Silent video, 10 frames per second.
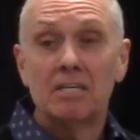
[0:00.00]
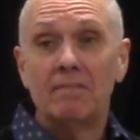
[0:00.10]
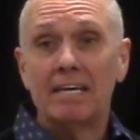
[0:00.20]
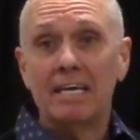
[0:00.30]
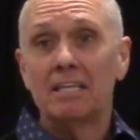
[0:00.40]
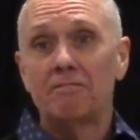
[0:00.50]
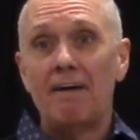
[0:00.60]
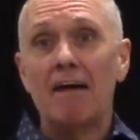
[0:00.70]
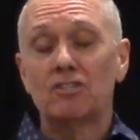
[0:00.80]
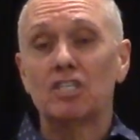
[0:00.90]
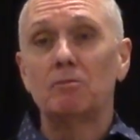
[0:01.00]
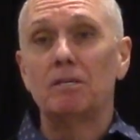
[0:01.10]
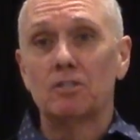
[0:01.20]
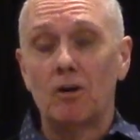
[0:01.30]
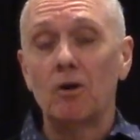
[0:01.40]
if they get there five or six
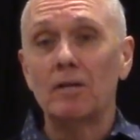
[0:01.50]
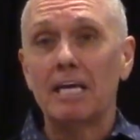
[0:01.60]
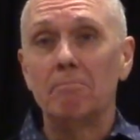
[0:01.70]
minutes early,